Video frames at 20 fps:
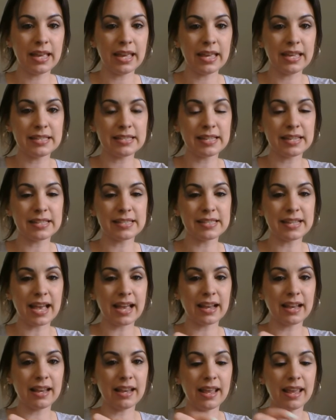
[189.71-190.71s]
is
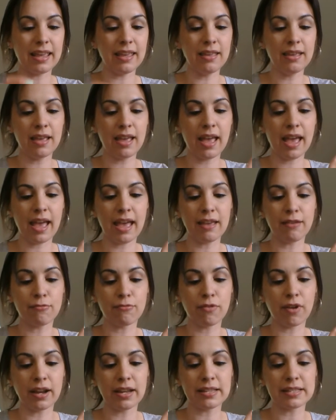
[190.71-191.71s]
exactly a
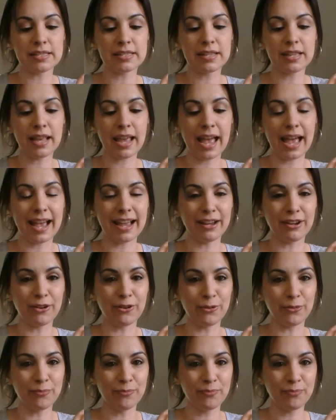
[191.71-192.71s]
right
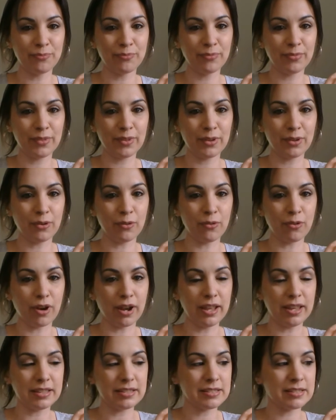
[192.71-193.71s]
angle. All
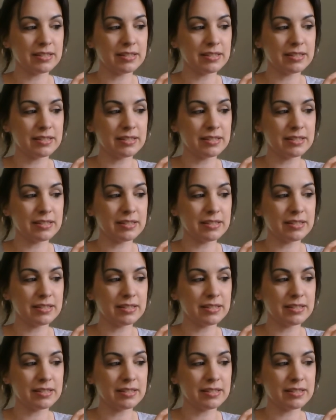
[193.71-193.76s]
right.